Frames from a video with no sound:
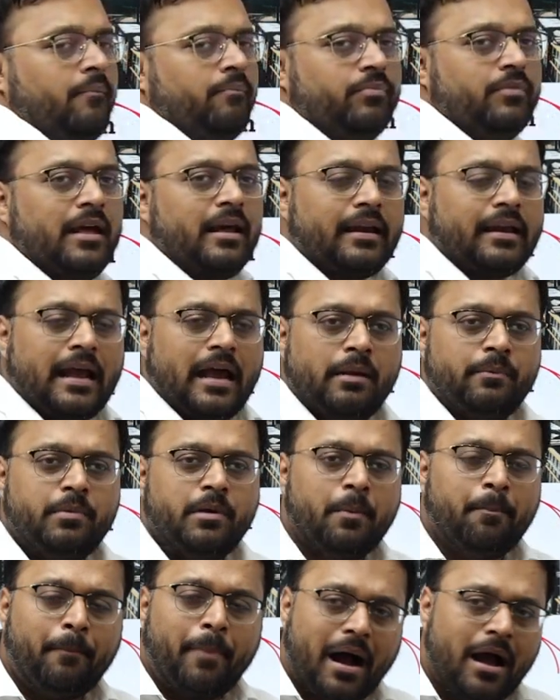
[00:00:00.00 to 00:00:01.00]
there can be a
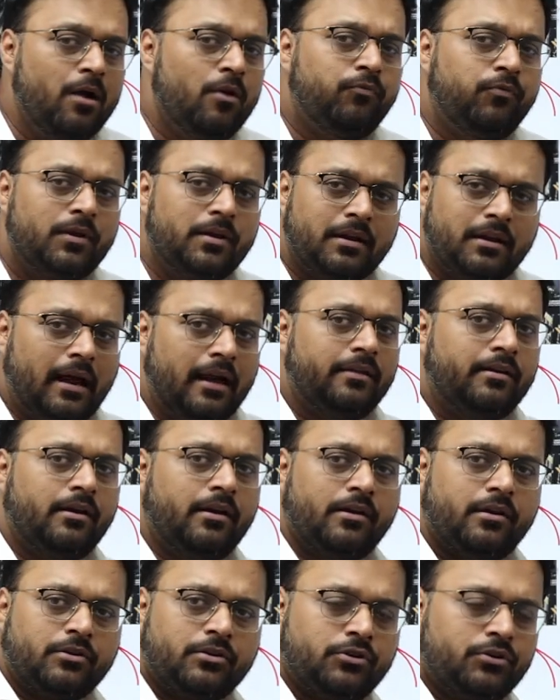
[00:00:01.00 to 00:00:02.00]
biofertilizer
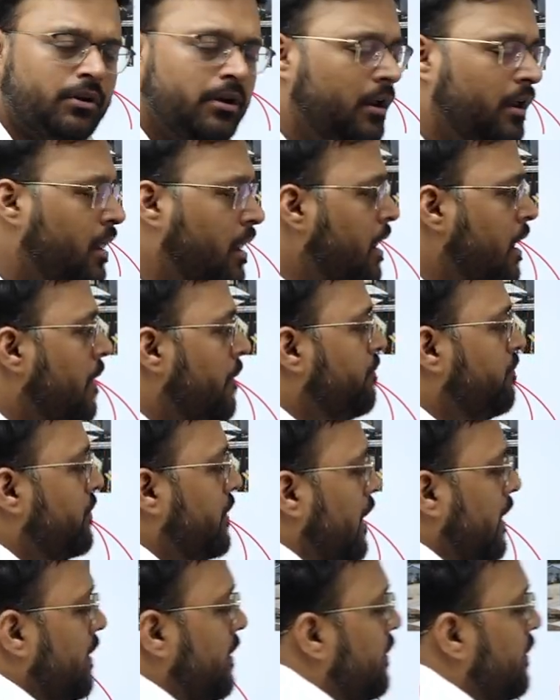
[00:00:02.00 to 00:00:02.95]
industry. Then in